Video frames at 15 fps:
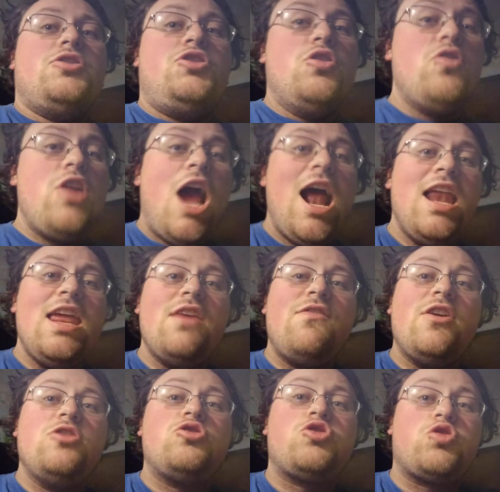You're not
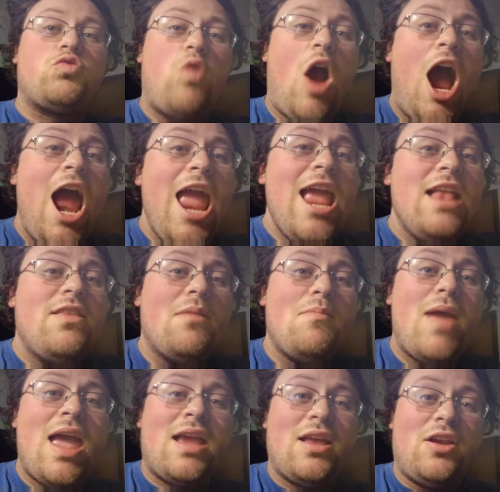even trying to
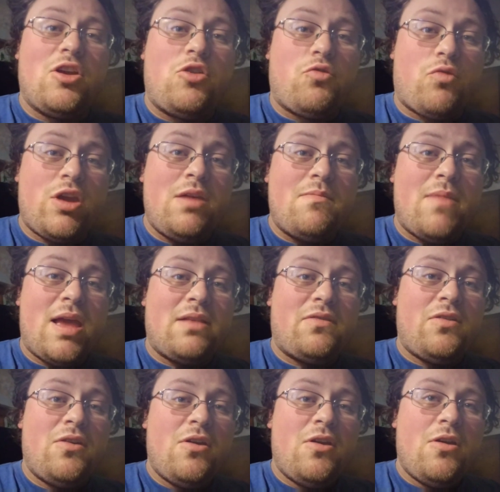make an
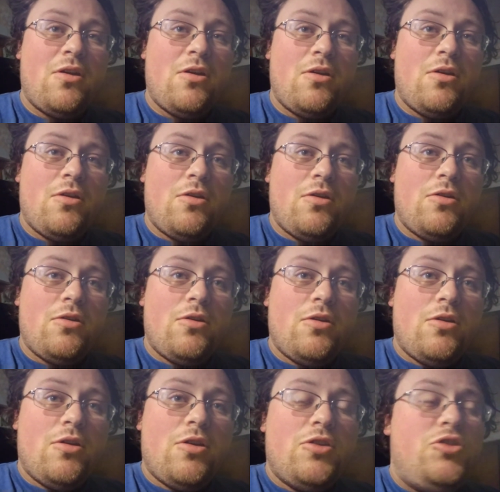agreement.
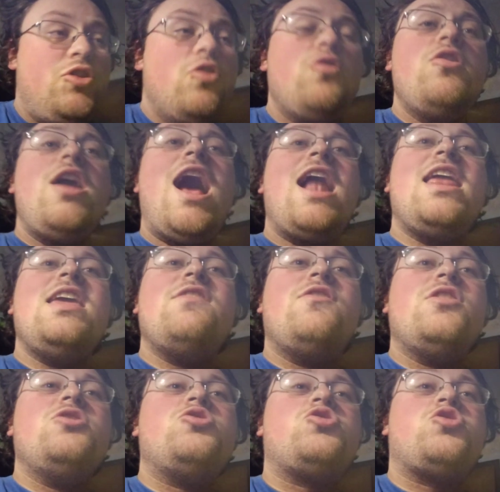You're not
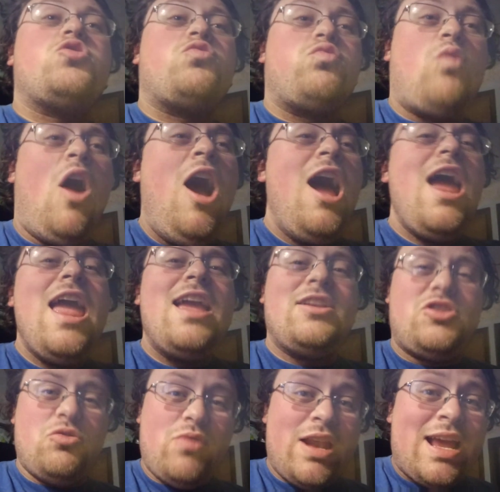even
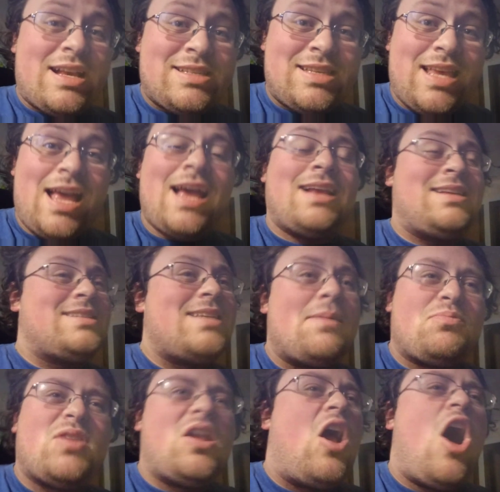trying to an ex-
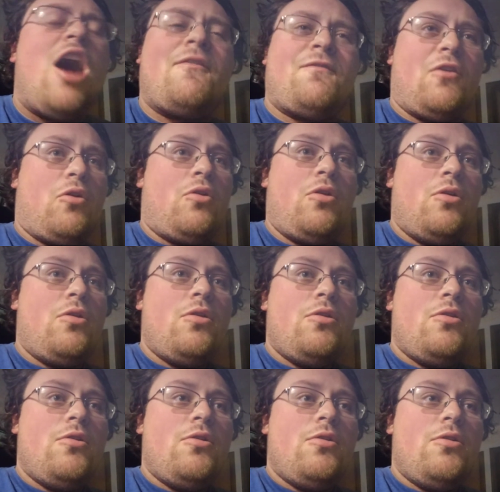accept an offer.
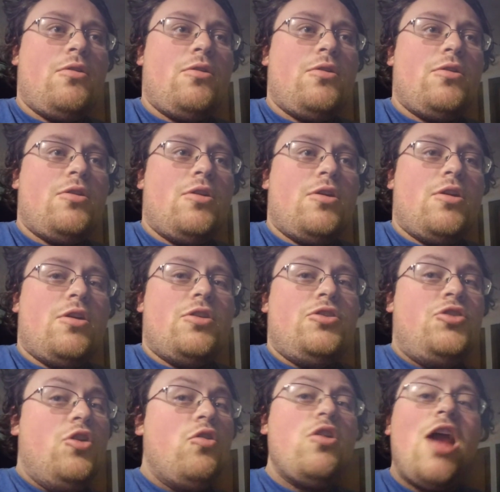
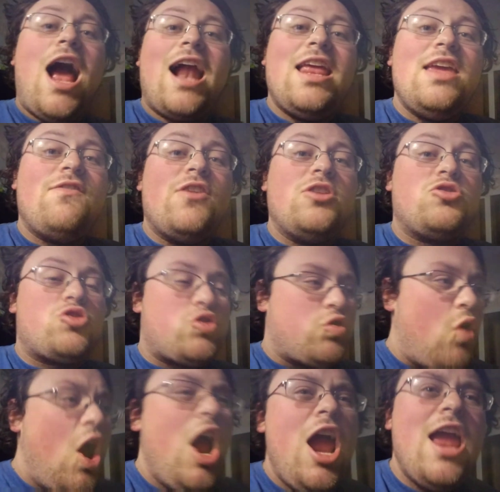You're not even
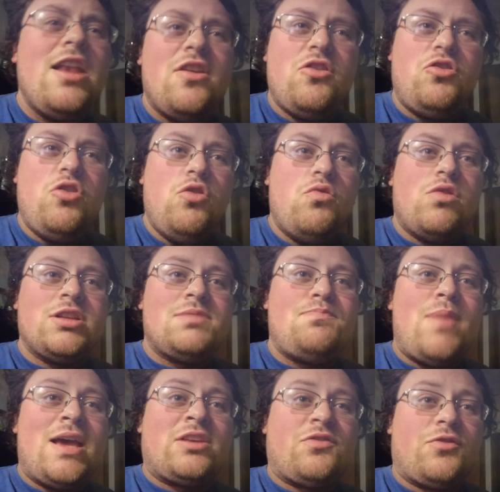trying to do what's
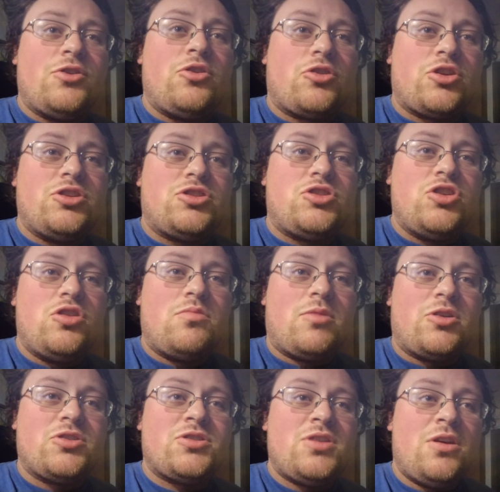best for your
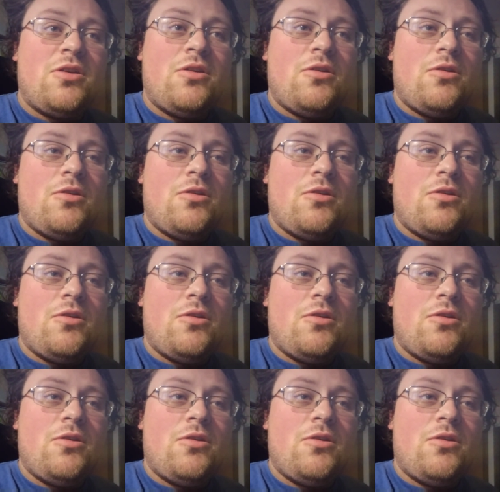consumers.